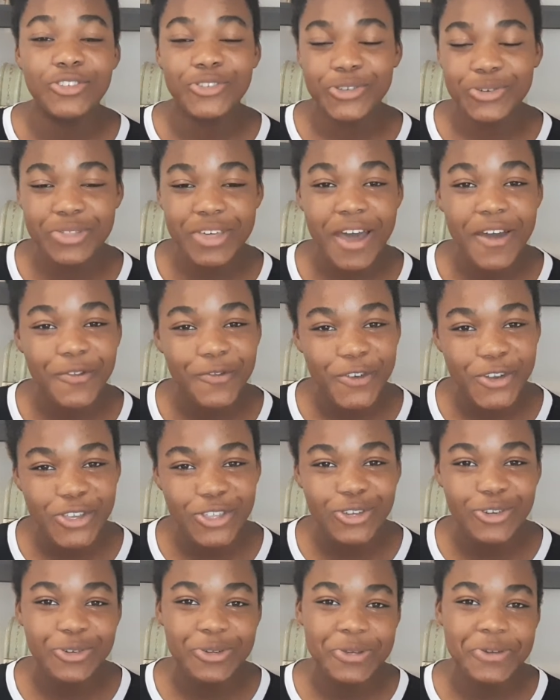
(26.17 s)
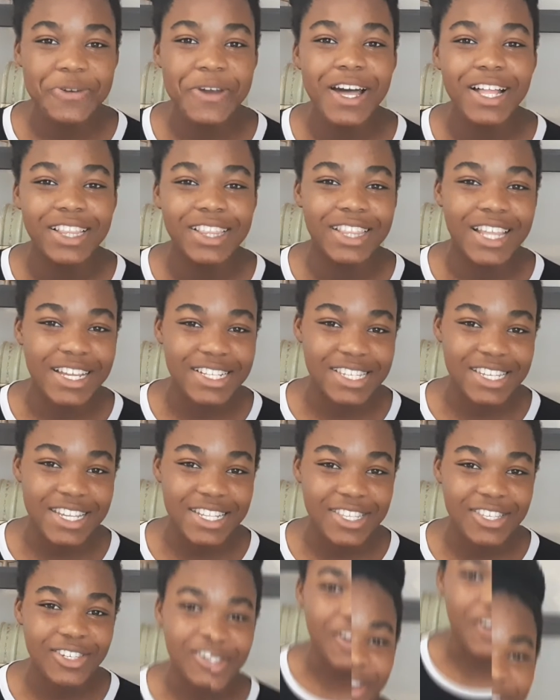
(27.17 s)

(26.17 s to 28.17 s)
So without further ado, let's get